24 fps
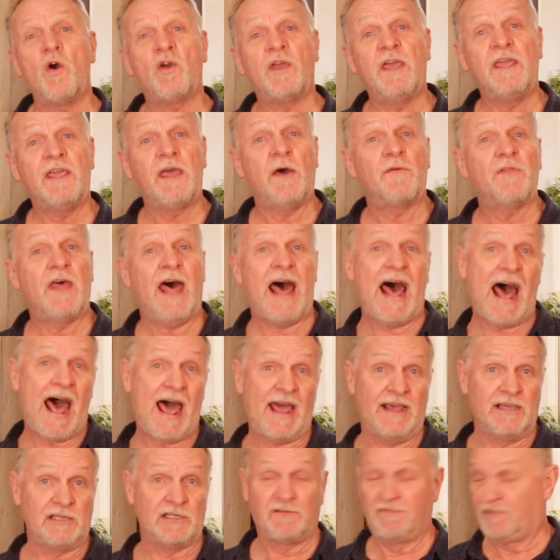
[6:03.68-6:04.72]
working out the
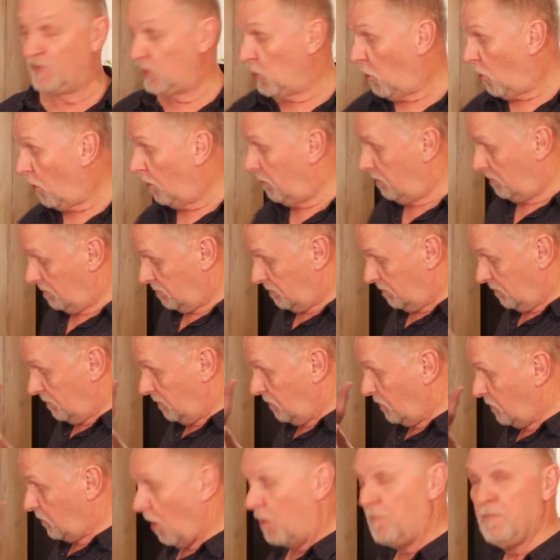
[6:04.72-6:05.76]
height for your
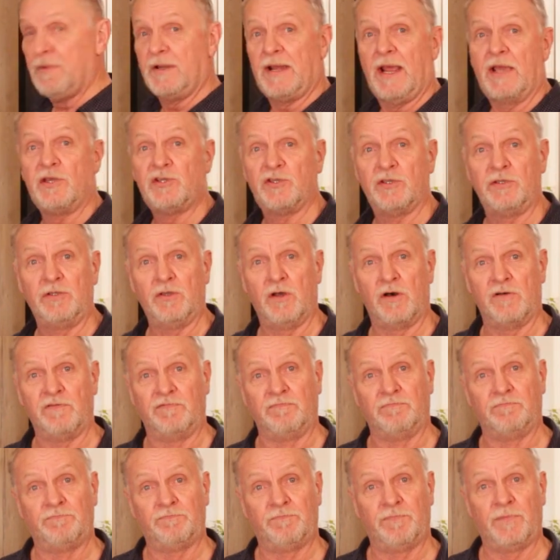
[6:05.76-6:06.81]
combination
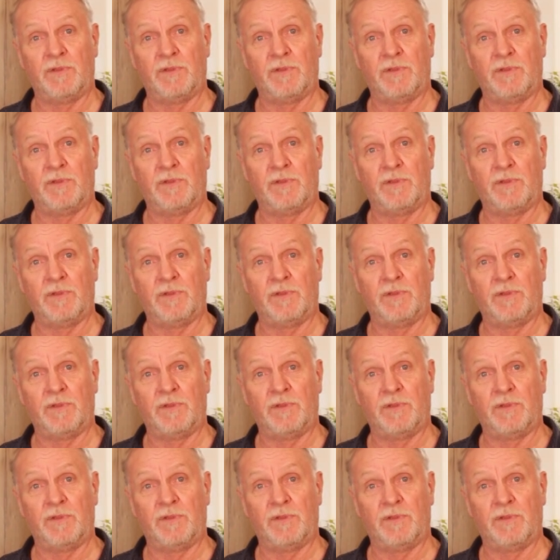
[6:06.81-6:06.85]
oven.